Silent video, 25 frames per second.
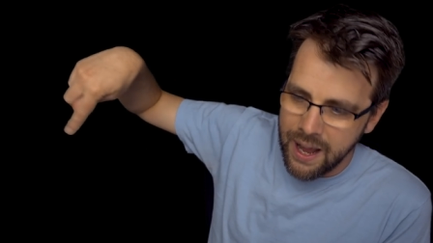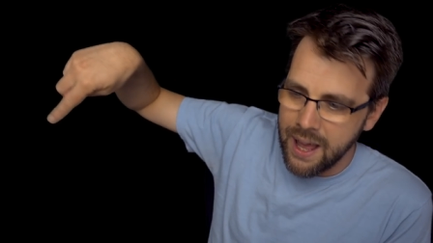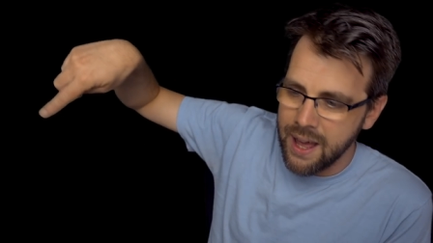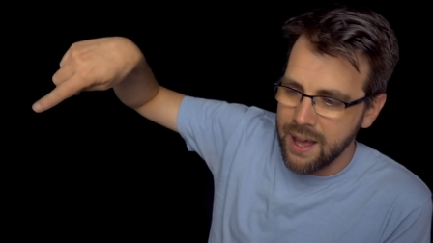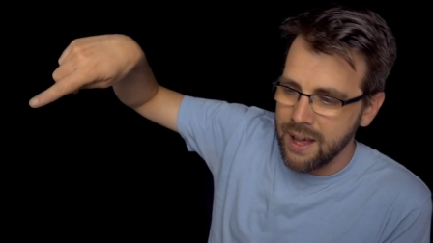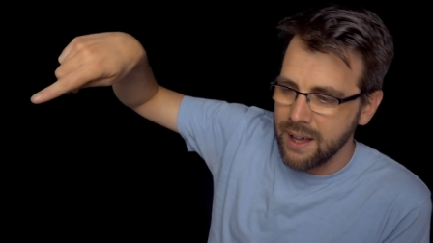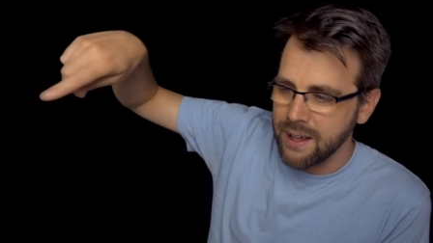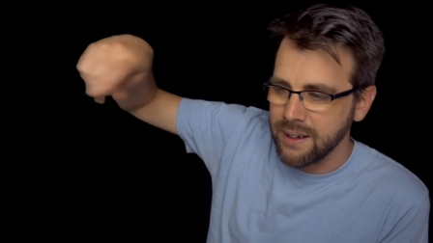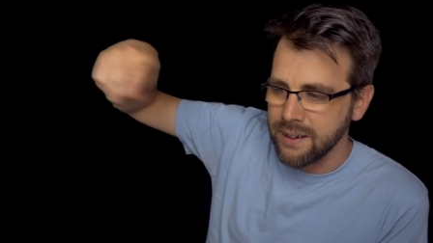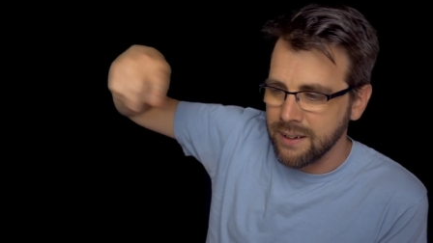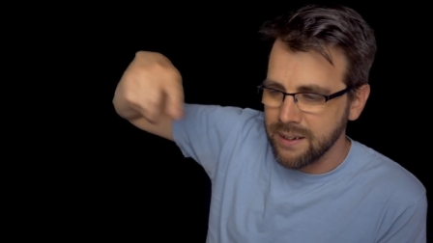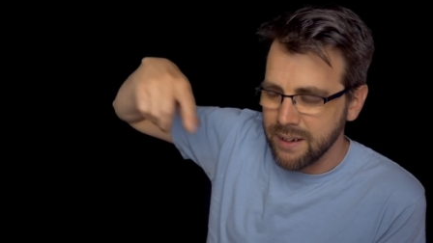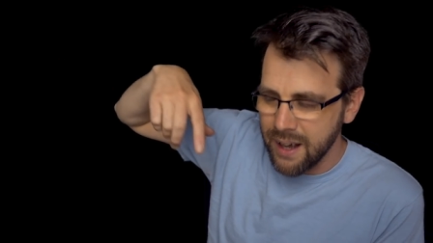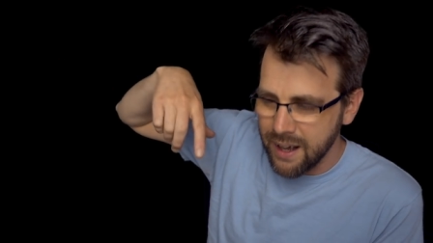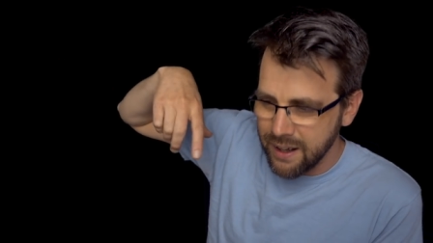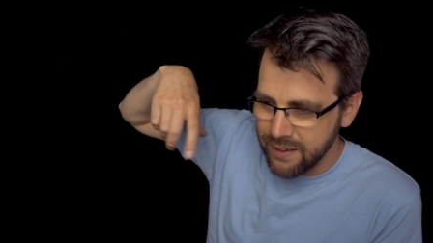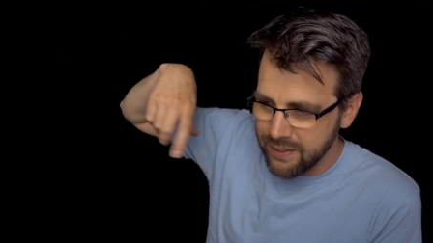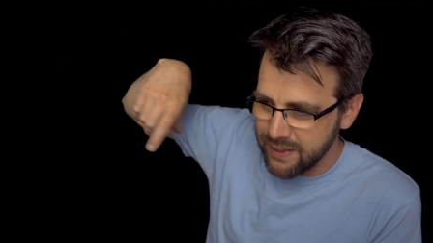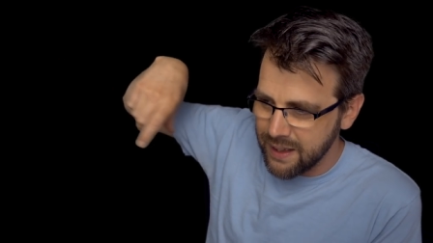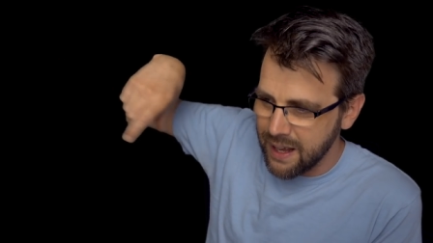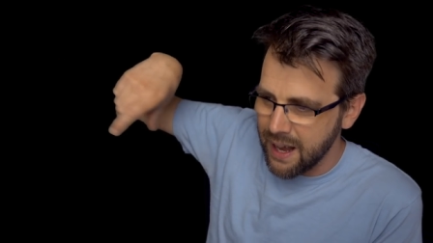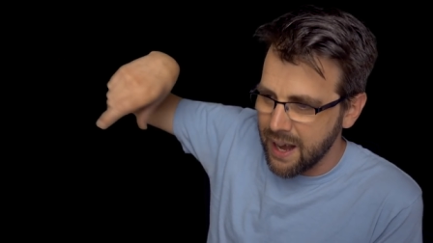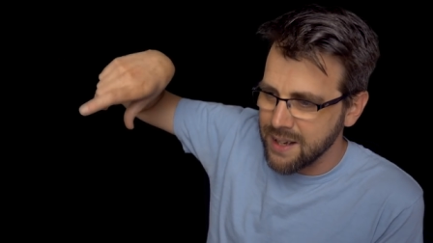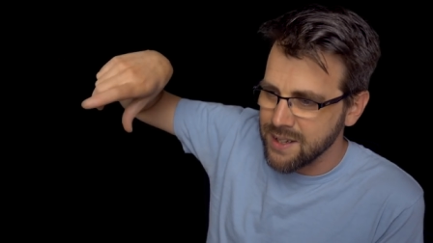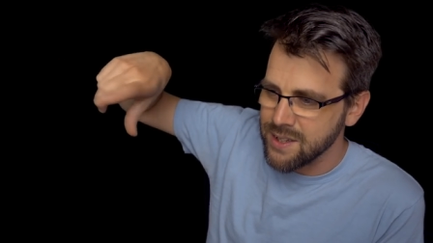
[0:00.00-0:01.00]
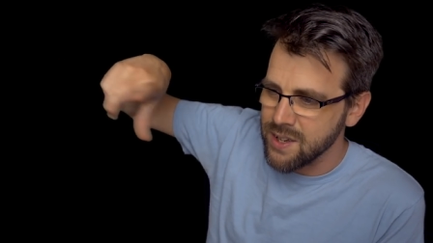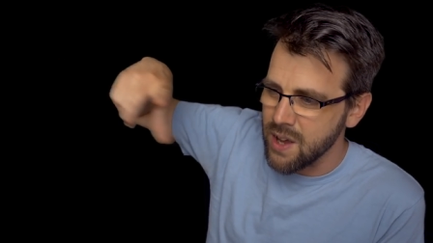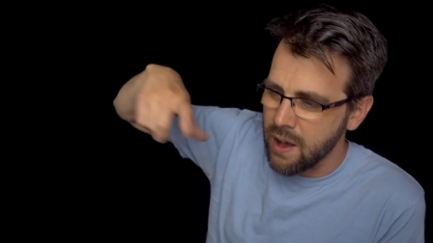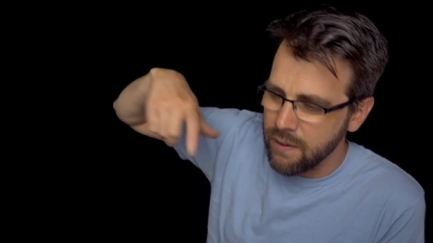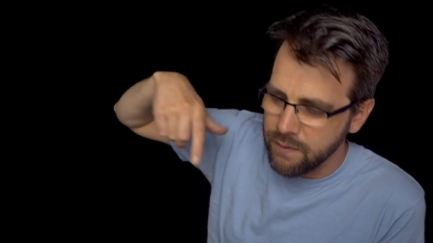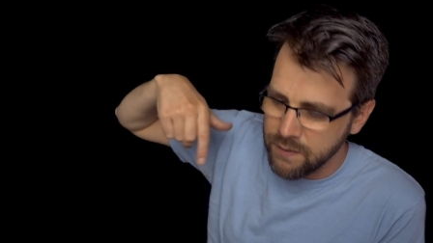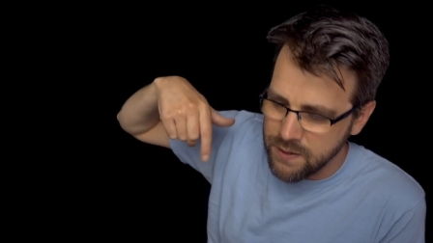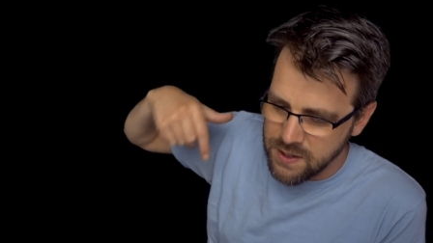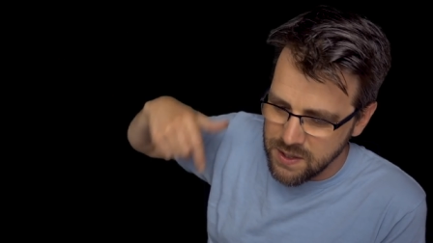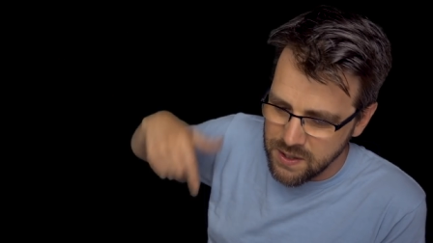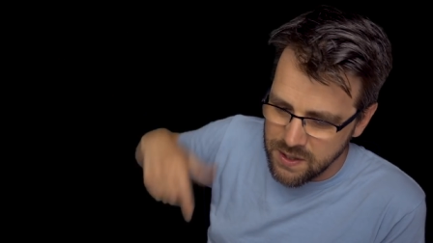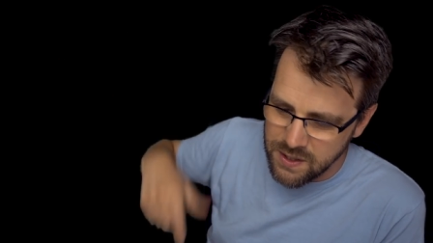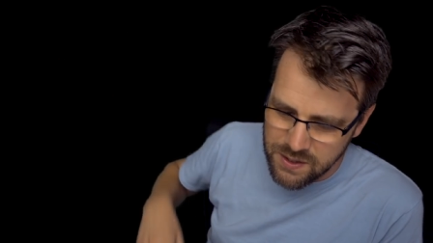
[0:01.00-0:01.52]
and the ICE
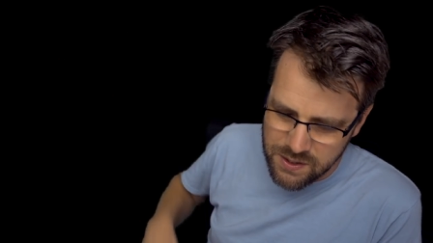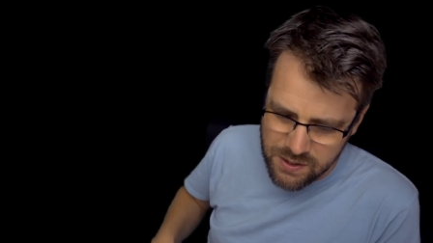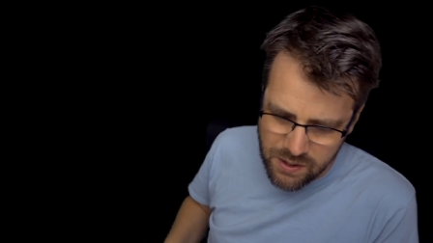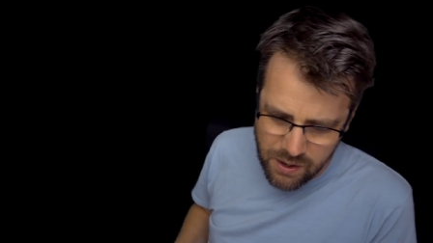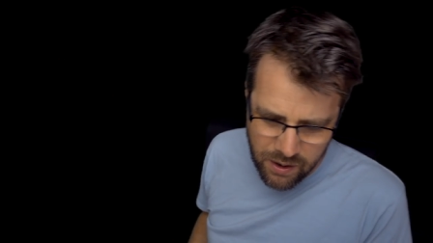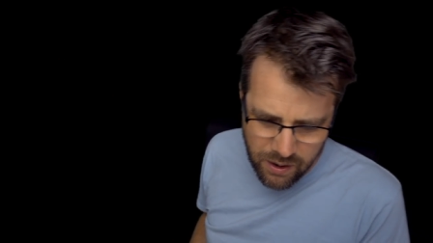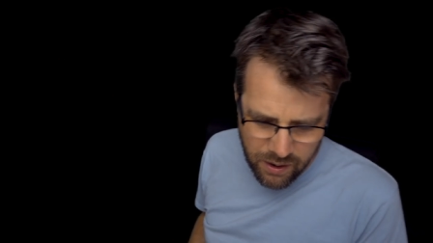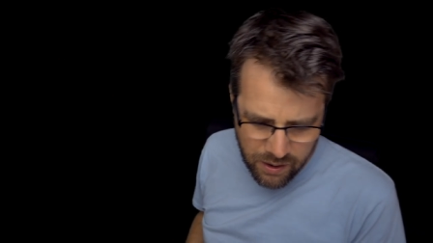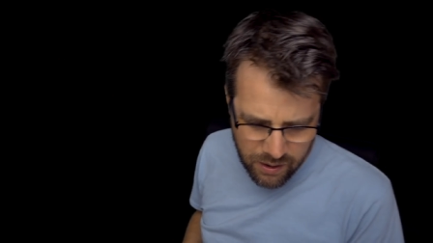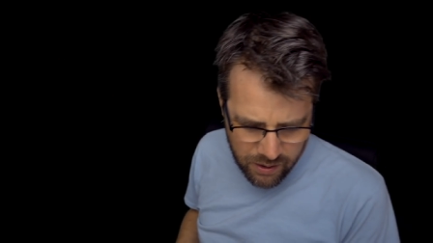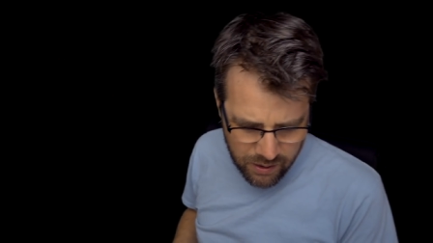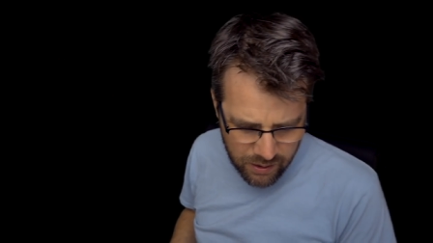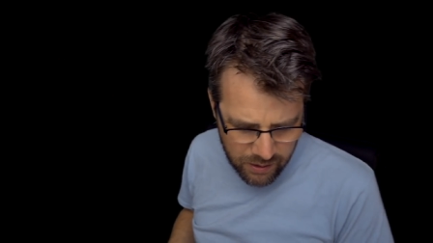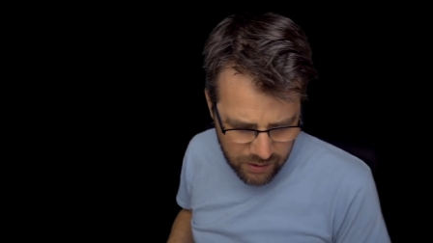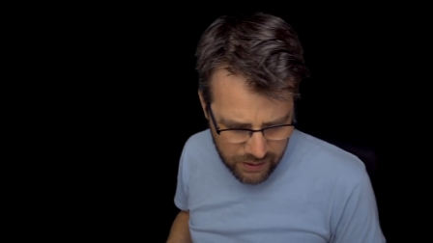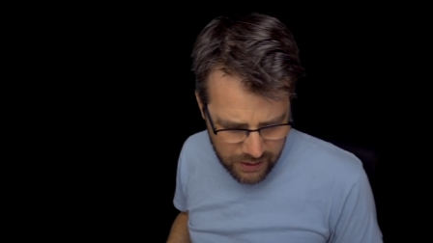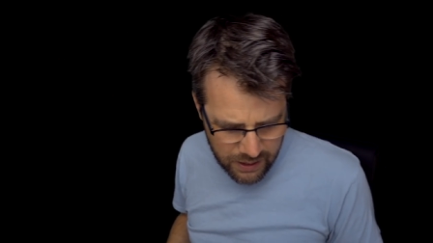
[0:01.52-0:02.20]
offices are